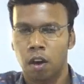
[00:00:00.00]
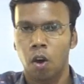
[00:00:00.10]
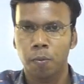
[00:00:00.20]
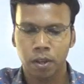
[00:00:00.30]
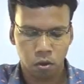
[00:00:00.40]

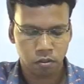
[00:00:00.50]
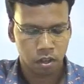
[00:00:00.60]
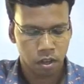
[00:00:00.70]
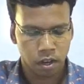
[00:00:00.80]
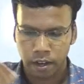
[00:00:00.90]
How? Because
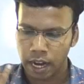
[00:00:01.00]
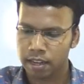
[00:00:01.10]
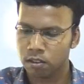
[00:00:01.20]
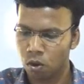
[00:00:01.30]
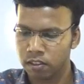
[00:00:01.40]

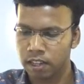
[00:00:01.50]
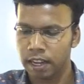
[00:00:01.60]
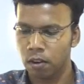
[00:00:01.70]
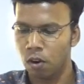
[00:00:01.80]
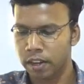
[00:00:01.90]
nitrous oxides
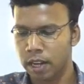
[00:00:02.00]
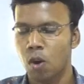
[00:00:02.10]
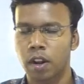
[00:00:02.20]
and volatile